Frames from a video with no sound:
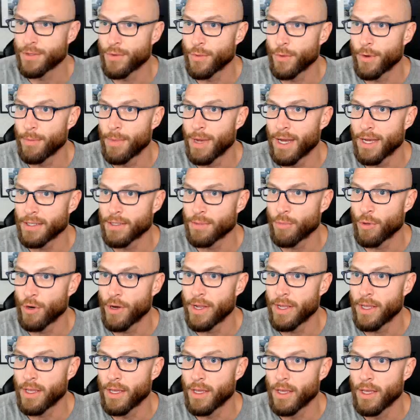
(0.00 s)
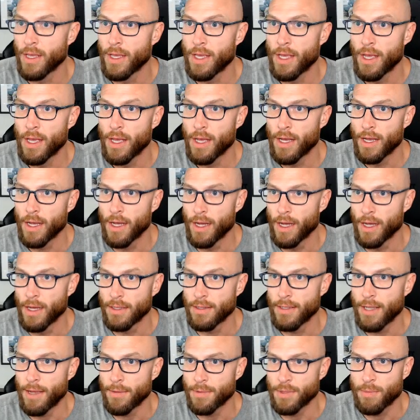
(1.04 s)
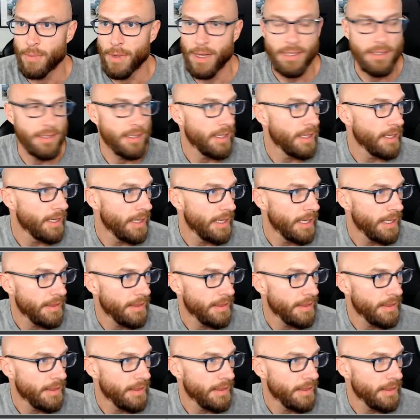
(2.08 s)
box break. Top spot's going to get the